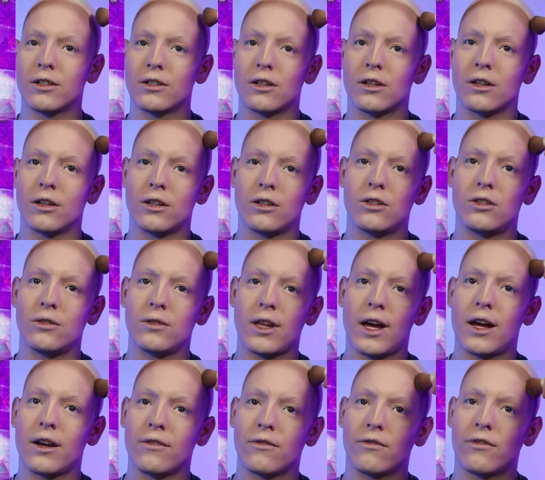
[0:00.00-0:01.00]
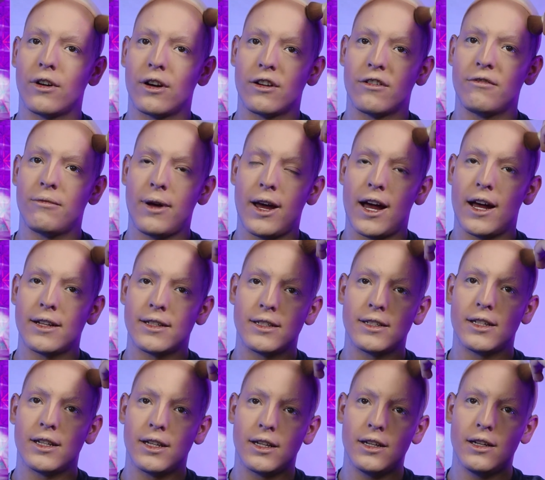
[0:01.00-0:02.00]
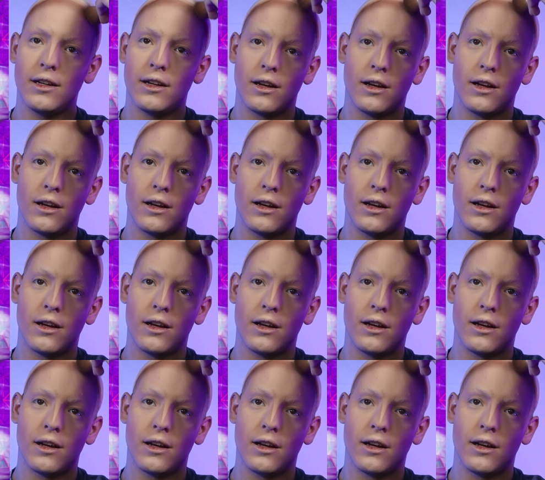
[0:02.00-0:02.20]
to do that in front of Patsy.